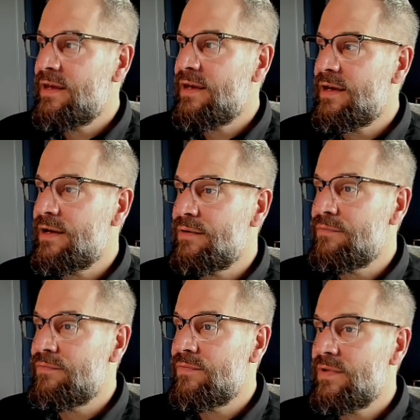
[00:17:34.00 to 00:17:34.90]

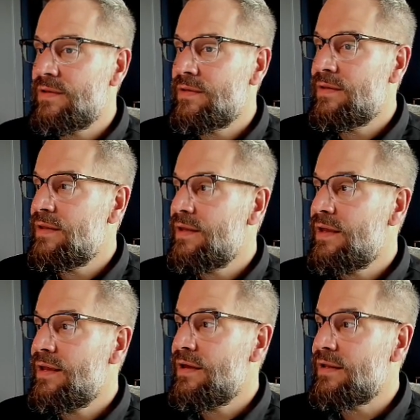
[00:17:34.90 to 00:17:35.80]

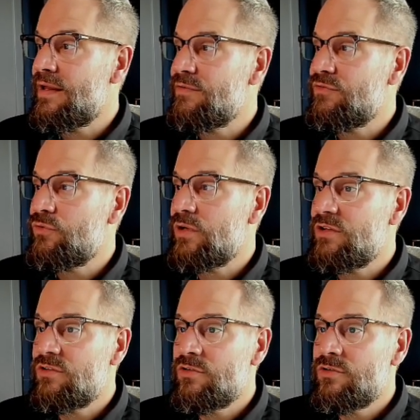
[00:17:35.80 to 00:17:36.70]

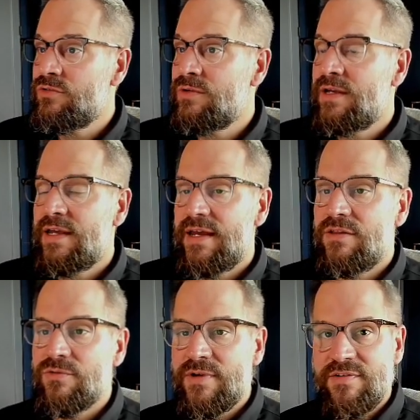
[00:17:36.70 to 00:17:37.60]
1142. And
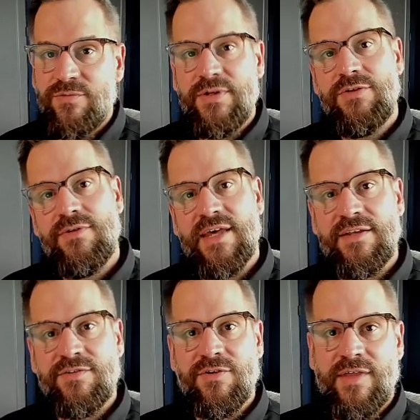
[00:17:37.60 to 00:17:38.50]
the reason we do that
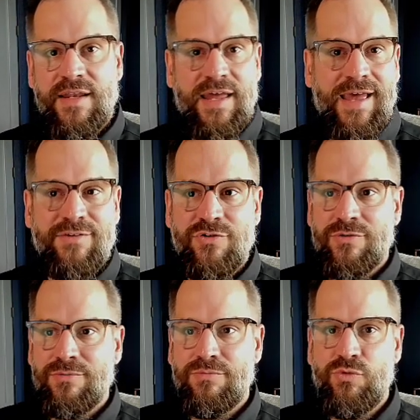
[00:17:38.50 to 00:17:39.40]
is so that as you're
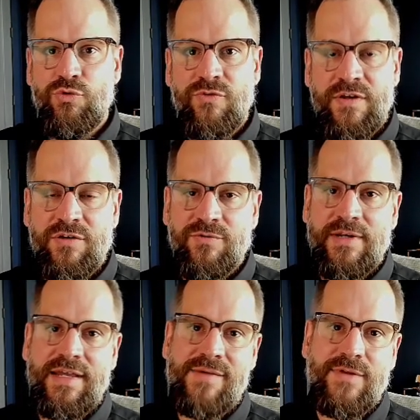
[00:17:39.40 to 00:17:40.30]
moving and
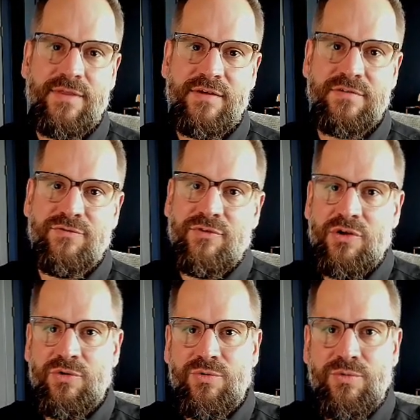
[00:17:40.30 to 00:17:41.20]
renaming things in
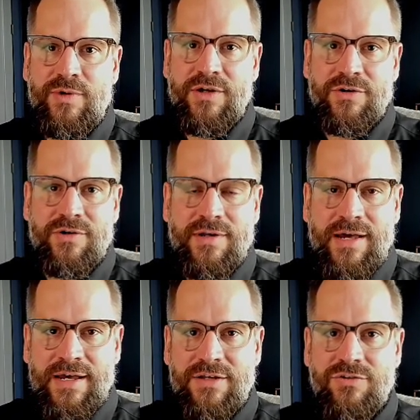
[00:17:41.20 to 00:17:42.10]
Flow, we are
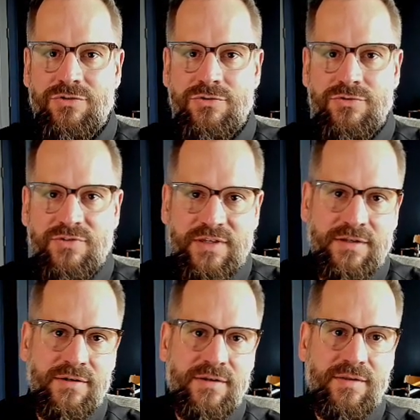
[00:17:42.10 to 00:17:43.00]
not
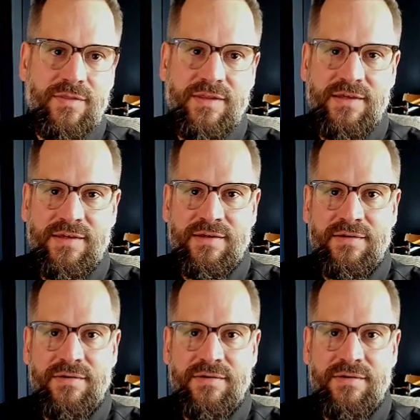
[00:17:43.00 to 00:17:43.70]
using the